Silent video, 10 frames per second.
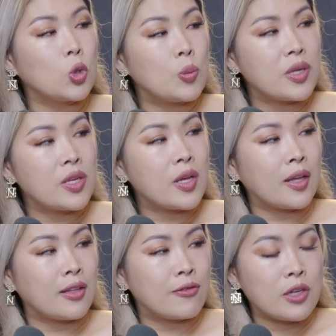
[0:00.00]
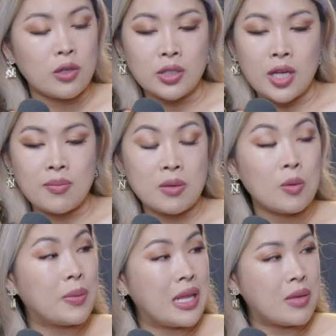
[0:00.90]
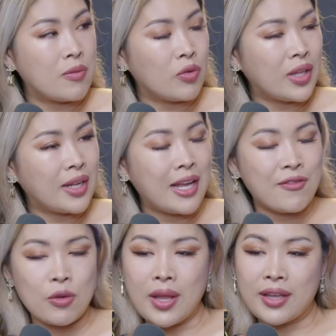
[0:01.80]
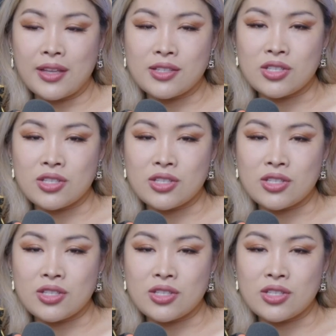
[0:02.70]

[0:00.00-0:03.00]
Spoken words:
to be on the field, and people blame him for that. I feel like